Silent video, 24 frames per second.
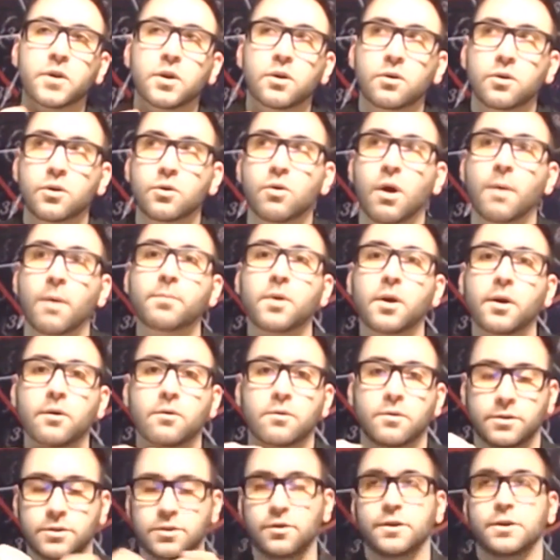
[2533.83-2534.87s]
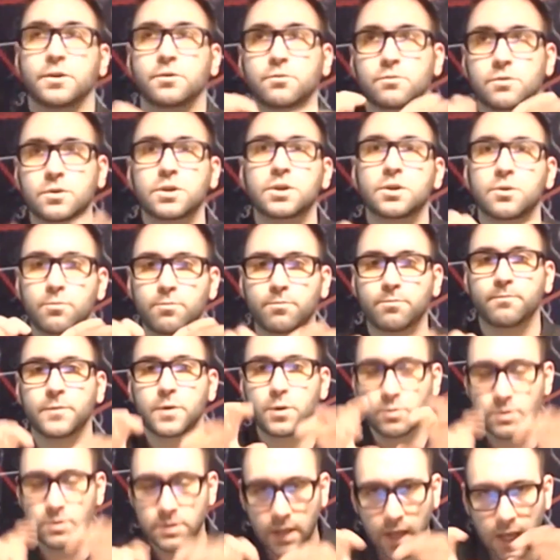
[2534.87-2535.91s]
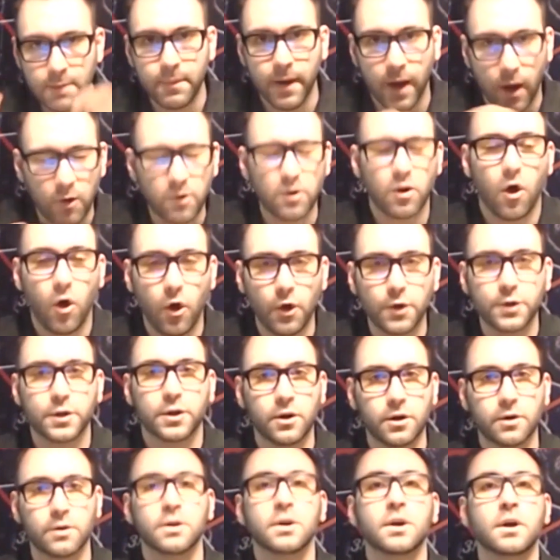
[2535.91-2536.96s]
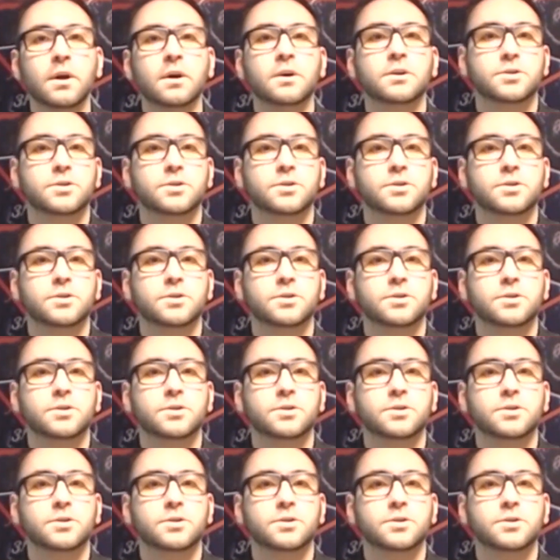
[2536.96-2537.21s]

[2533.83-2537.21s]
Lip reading: you type out all your